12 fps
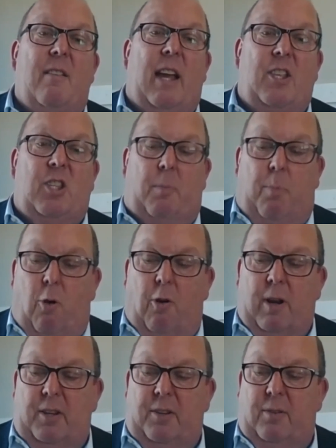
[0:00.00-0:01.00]
and
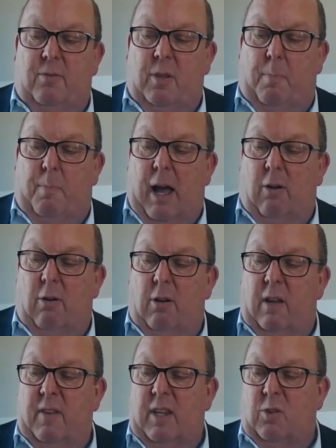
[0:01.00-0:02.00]
support us through the
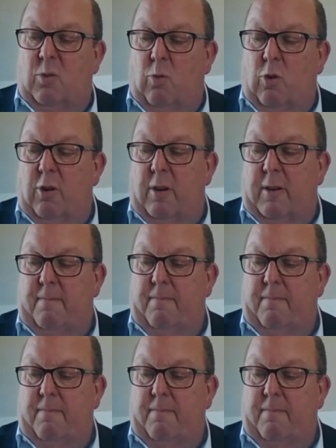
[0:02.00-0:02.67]
power of his word.